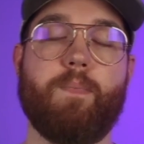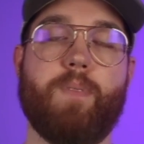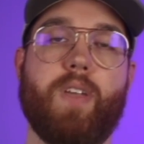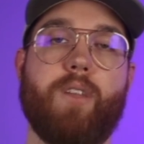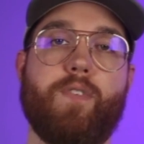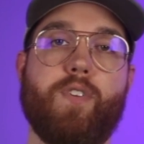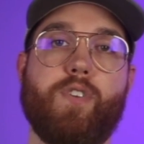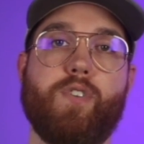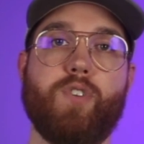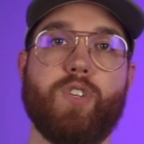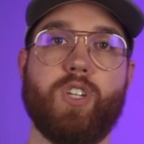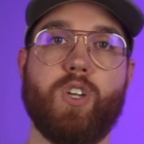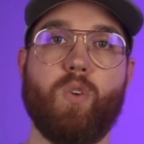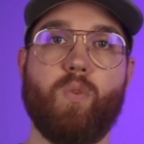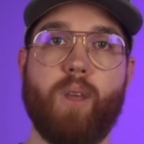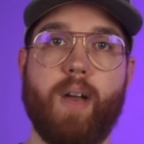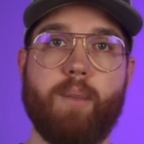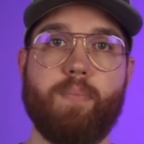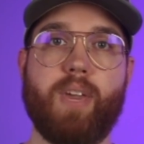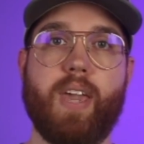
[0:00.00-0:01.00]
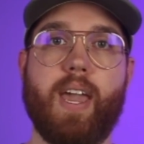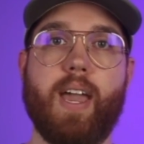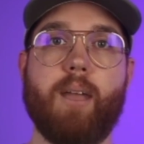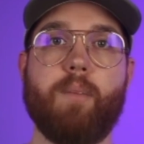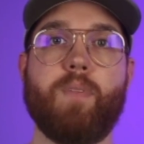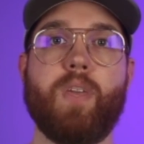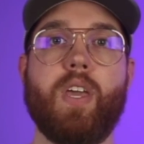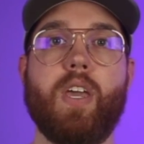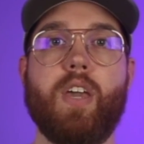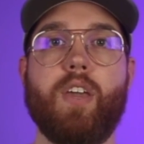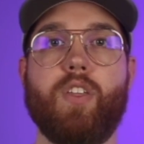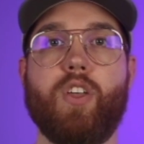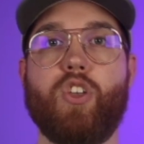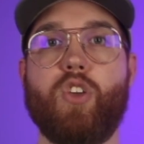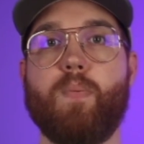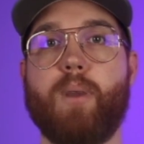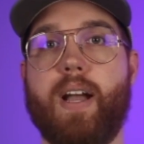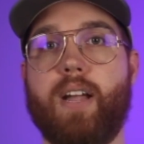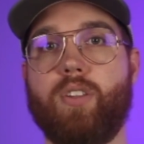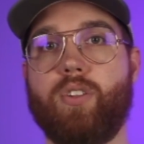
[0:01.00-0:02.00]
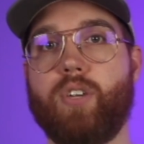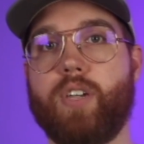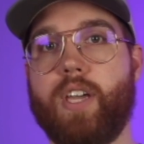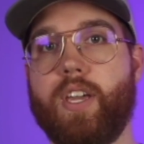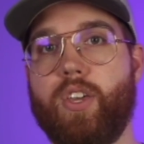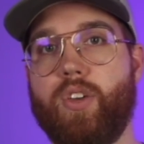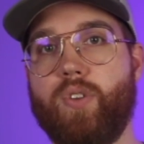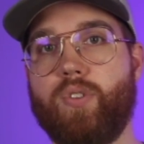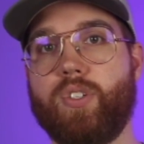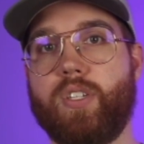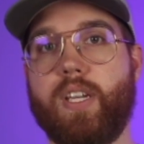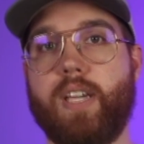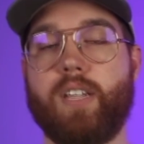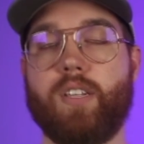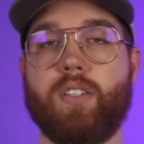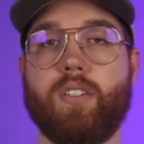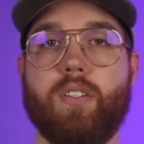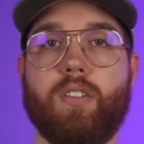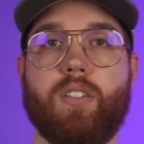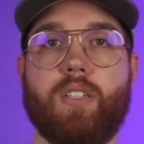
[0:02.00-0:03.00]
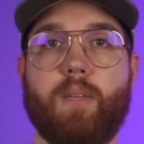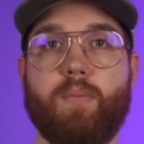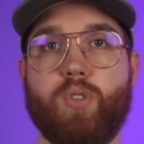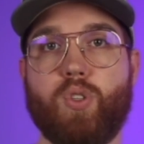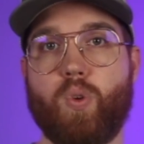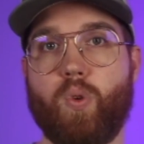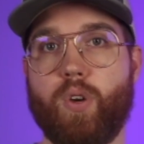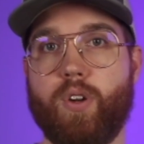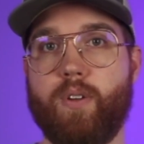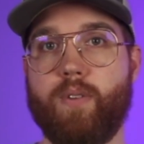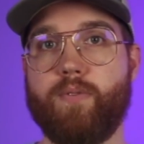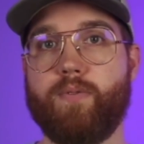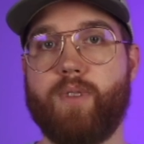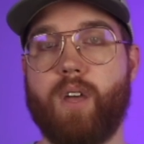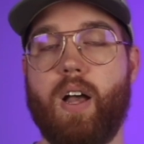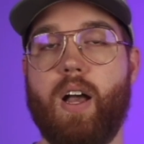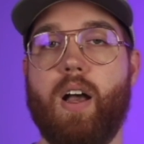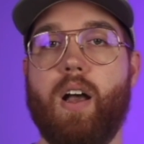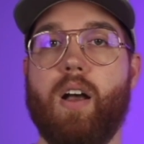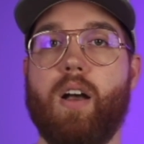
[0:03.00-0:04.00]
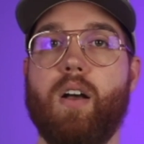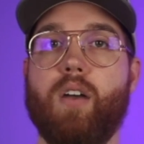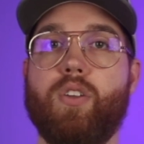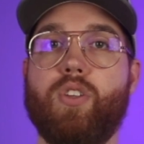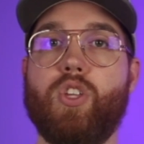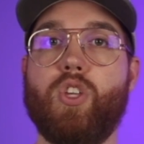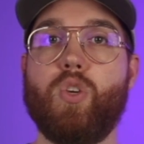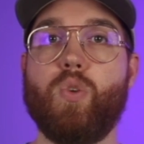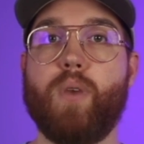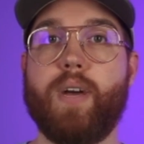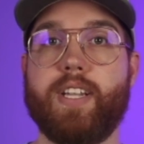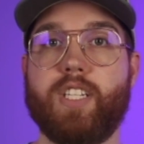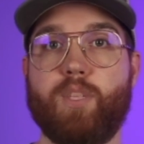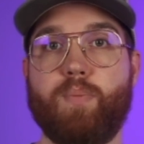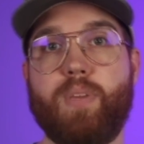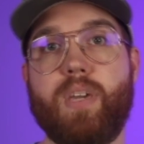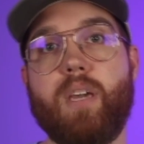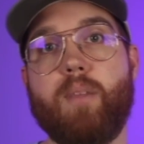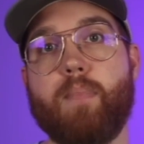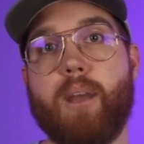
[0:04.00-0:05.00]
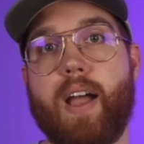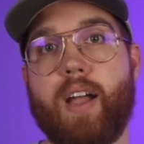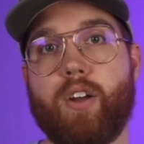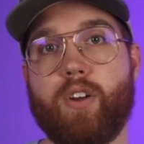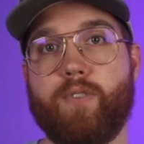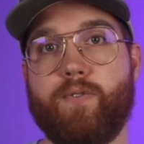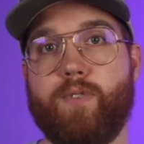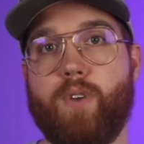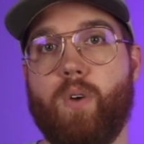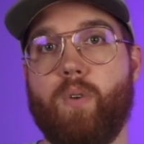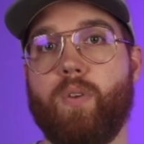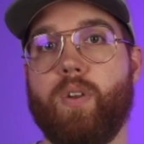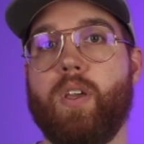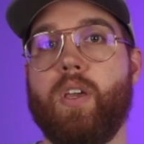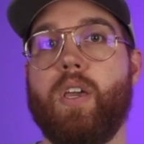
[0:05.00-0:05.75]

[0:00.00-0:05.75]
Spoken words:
If you're using a webcam, then you might look at using some sort of USB microphone.